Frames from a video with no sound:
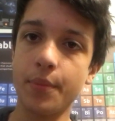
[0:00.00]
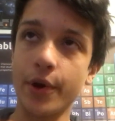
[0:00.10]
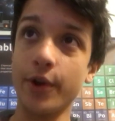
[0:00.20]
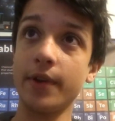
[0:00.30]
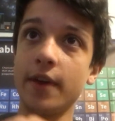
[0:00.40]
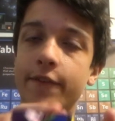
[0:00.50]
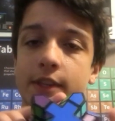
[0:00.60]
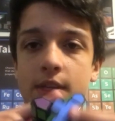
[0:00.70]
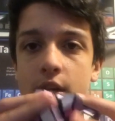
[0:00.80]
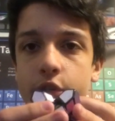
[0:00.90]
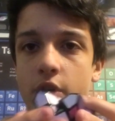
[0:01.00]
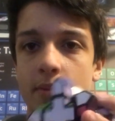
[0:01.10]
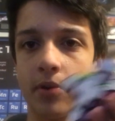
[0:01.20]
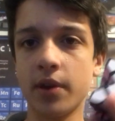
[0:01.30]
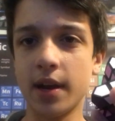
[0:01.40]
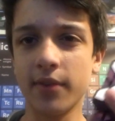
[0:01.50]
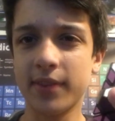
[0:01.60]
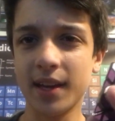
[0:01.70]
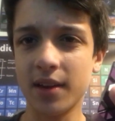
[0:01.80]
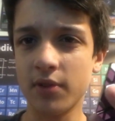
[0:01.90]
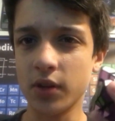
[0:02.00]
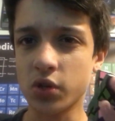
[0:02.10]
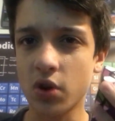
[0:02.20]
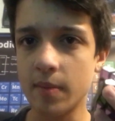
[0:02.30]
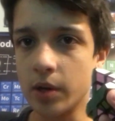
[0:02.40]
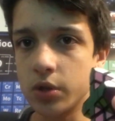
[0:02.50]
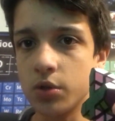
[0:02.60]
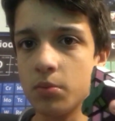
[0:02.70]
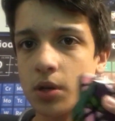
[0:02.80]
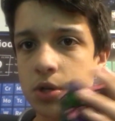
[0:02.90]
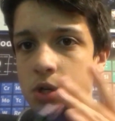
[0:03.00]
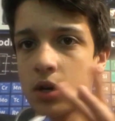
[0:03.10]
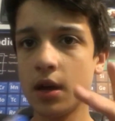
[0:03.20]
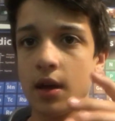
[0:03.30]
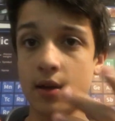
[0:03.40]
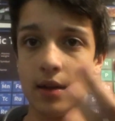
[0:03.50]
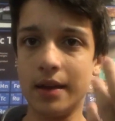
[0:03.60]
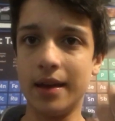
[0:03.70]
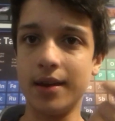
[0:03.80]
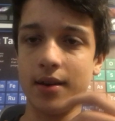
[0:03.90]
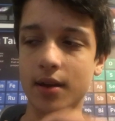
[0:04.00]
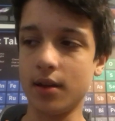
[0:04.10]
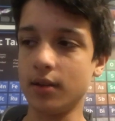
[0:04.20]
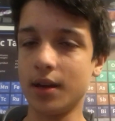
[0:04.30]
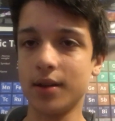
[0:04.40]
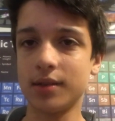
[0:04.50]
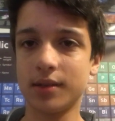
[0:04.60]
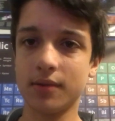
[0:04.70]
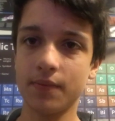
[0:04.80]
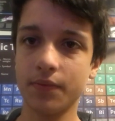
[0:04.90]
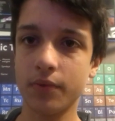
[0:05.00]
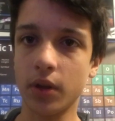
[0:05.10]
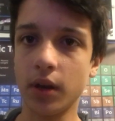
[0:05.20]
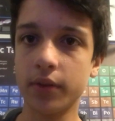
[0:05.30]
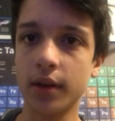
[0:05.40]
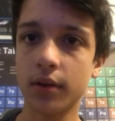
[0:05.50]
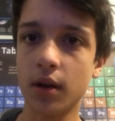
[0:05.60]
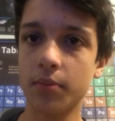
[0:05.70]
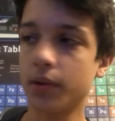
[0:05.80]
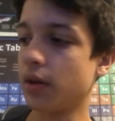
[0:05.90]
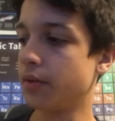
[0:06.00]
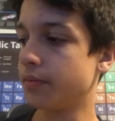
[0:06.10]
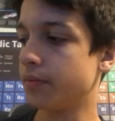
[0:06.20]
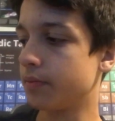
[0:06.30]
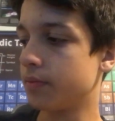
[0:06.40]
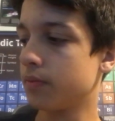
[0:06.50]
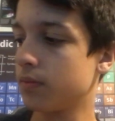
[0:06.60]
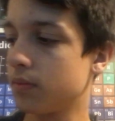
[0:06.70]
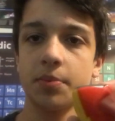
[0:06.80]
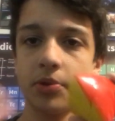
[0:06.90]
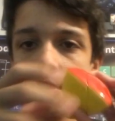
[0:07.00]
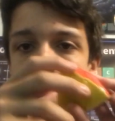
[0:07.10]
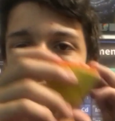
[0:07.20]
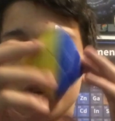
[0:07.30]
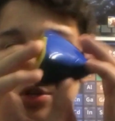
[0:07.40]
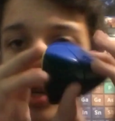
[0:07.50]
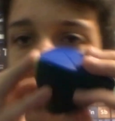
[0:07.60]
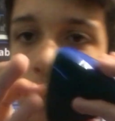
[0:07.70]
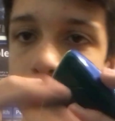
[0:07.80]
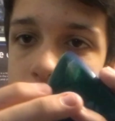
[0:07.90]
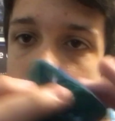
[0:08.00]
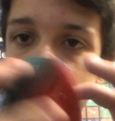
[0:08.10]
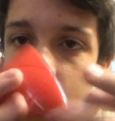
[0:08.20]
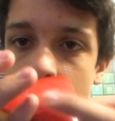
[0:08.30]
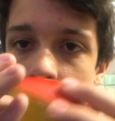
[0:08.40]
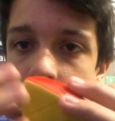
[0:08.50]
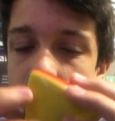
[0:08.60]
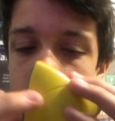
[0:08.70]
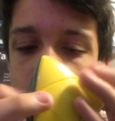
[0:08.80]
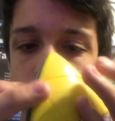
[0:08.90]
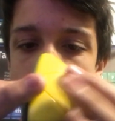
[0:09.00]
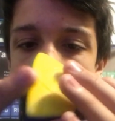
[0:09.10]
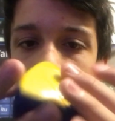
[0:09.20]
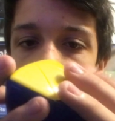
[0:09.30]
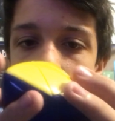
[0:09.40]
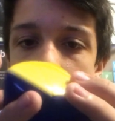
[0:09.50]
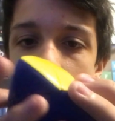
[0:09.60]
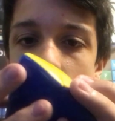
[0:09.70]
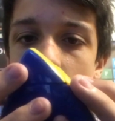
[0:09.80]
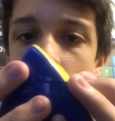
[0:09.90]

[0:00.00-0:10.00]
But if it's not scrambled, I don't think I'd really scramble it too much. And yeah, it's really not that complicated. Next up on the list is actually an old cube that I don't know if I ever showed on camera.